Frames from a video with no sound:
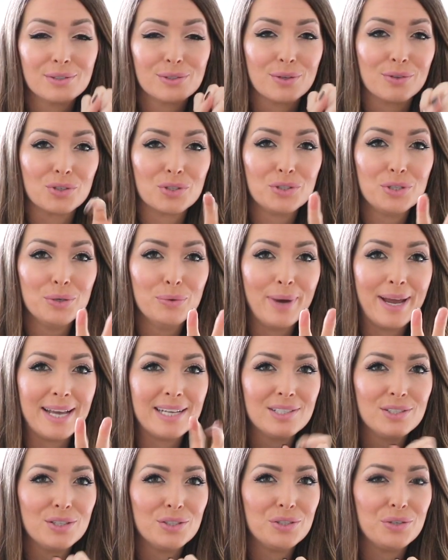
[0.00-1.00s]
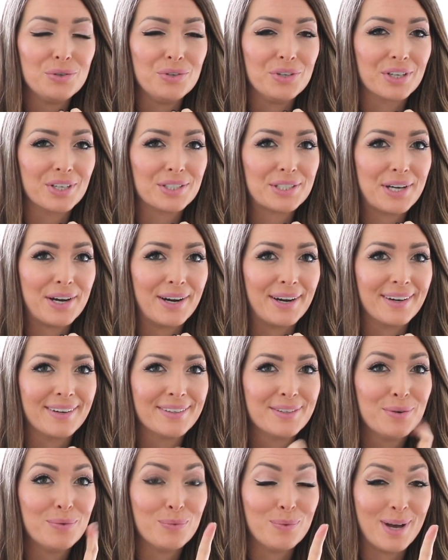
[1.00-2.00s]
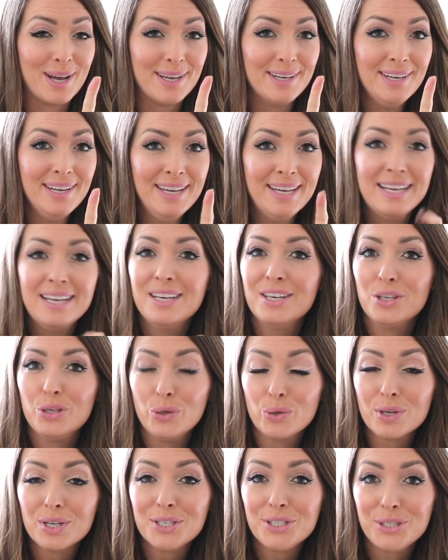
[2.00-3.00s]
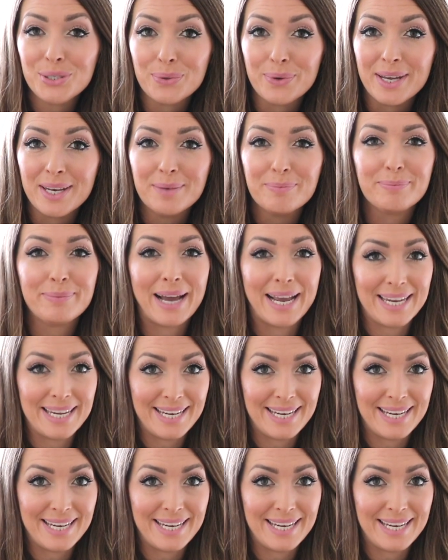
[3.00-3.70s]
So there's 2 ways to tune your guitar. One, you can do it by